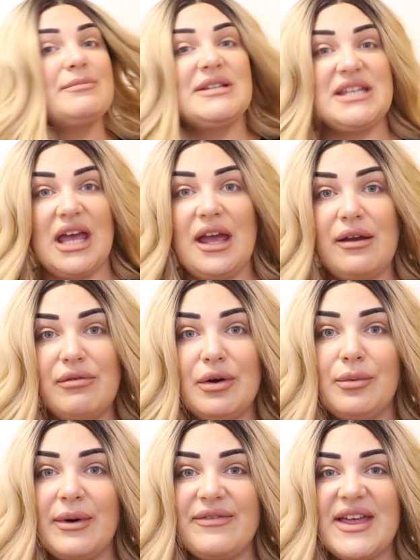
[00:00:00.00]
of
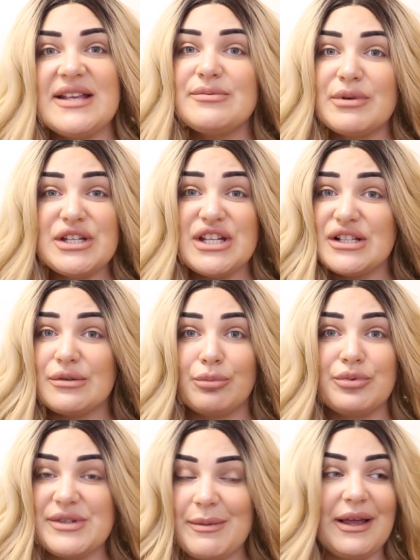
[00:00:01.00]
material with this, which is
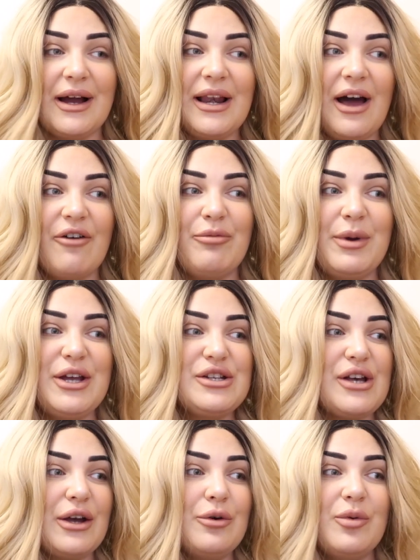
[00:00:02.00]
something I love because
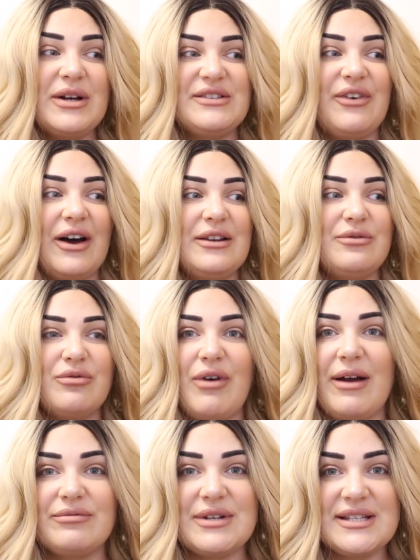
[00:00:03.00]
I always find with
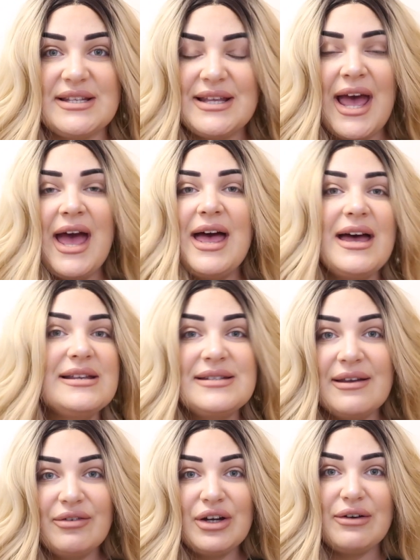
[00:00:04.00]
wrap dresses, there's
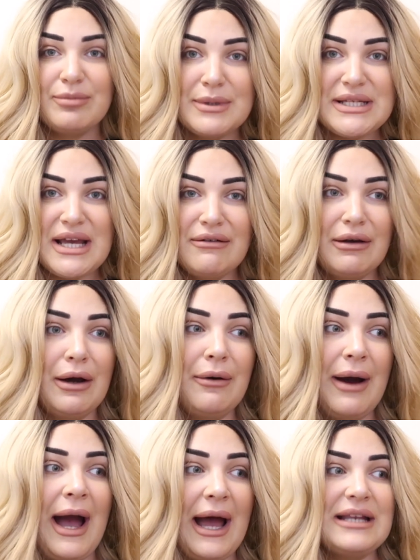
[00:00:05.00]
never enough
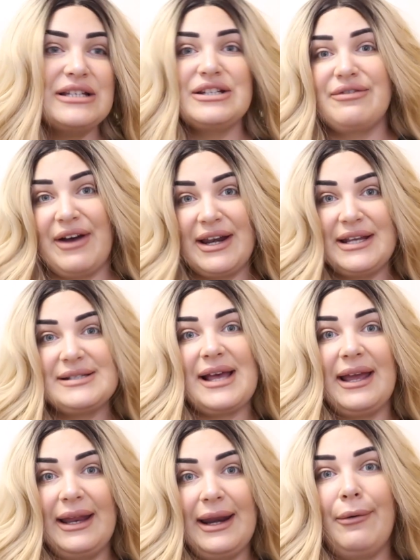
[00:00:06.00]
material and your fanny's
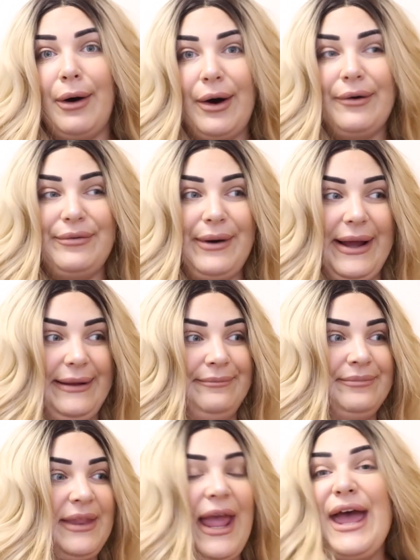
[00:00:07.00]
hanging out halfway.
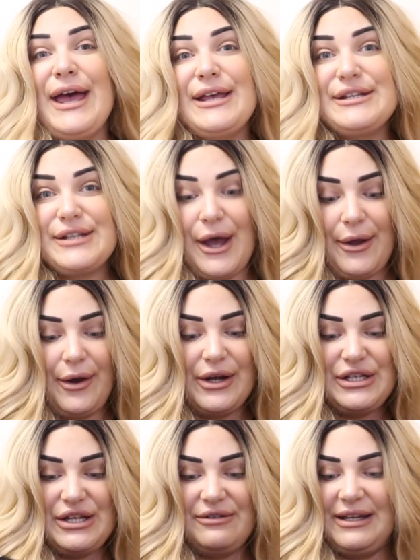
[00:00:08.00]
So I
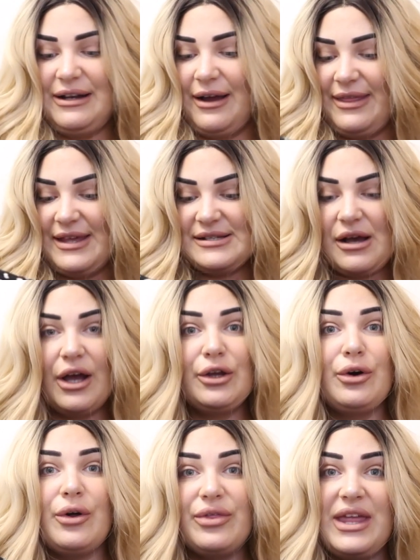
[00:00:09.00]
do really like this. I
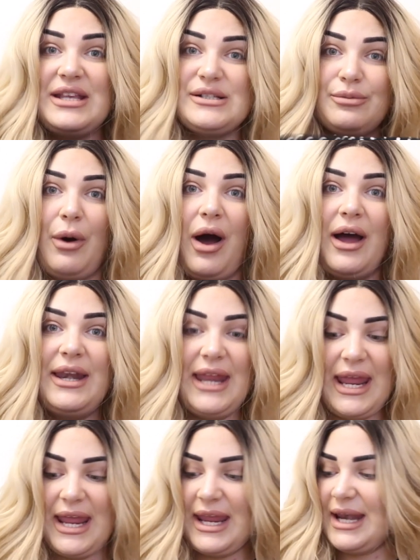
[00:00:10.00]
got this one
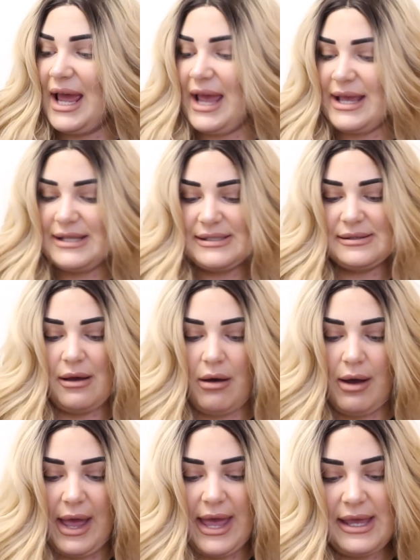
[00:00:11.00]
in a
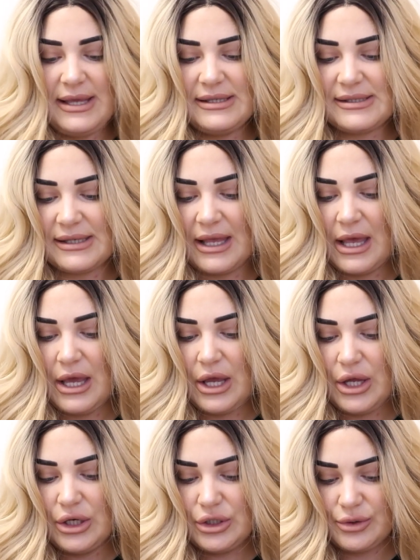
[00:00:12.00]
size
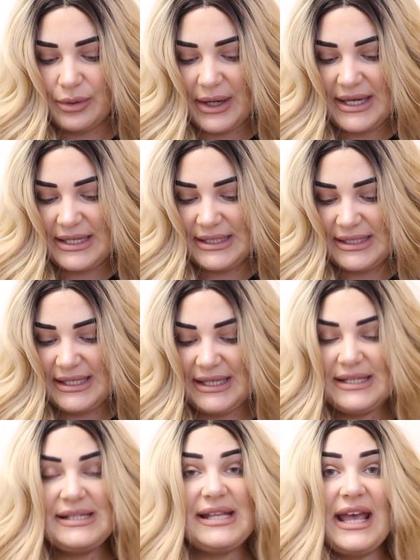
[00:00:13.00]

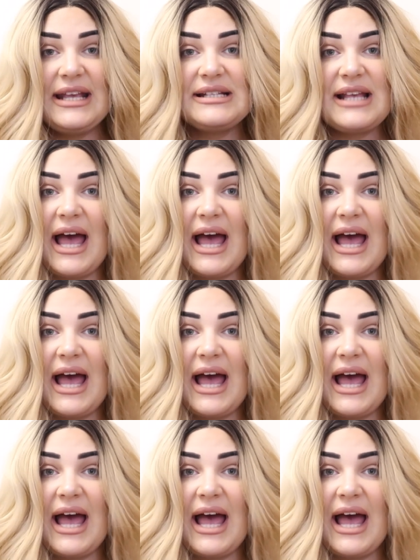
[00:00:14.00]
26